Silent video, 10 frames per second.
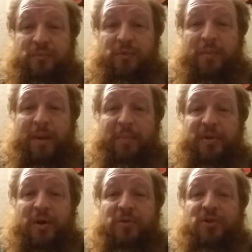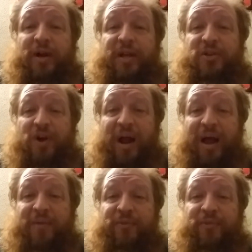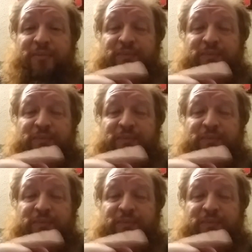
Remember, don't drink and drive.